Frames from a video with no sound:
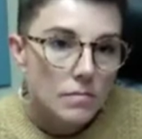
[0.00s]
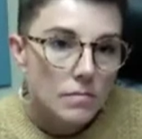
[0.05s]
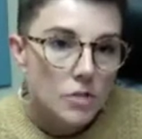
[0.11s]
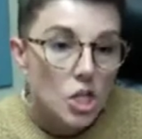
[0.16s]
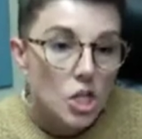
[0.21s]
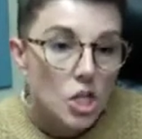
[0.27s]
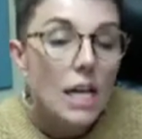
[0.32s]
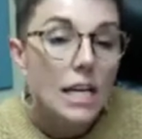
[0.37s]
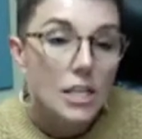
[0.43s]

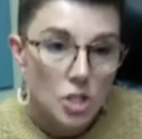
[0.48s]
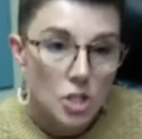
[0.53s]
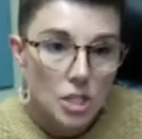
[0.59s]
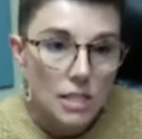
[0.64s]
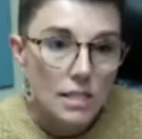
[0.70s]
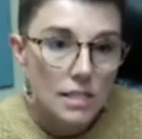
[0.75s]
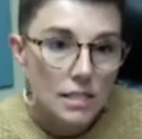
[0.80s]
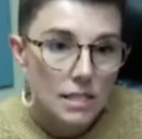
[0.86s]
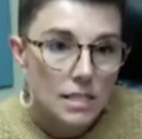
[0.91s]

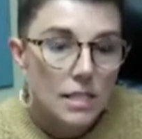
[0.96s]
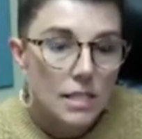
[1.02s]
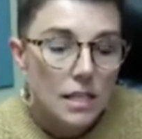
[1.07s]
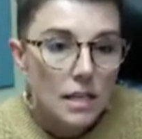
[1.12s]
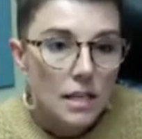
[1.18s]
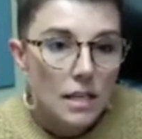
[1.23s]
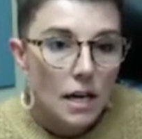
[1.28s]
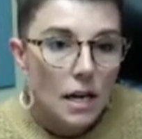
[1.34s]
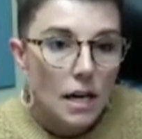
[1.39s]
changes
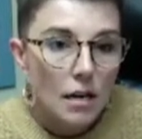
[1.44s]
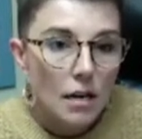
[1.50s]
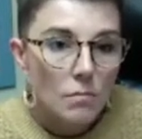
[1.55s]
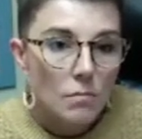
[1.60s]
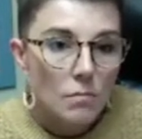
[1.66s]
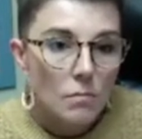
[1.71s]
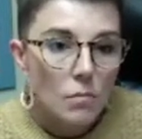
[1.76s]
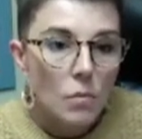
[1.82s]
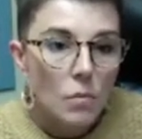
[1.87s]

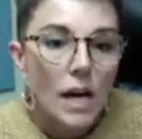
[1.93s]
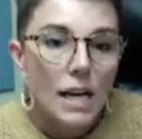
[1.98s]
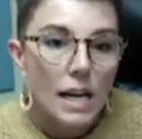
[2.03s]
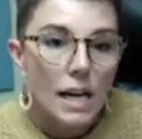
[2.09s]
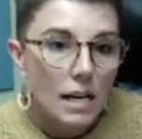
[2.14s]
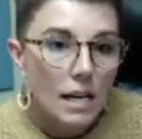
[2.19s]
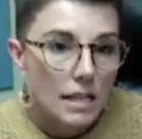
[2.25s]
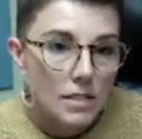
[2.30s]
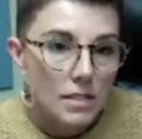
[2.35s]
right
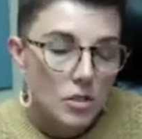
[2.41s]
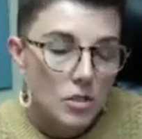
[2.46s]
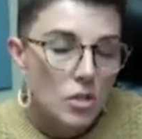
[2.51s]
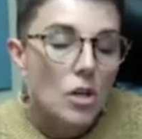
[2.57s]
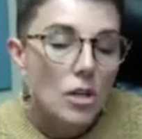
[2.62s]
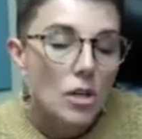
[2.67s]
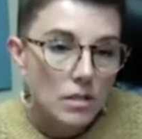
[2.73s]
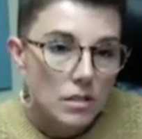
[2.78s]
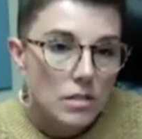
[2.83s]
out of the
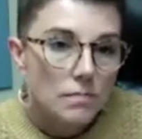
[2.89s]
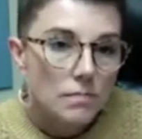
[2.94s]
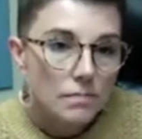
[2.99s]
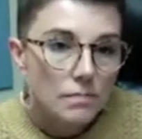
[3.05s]
start.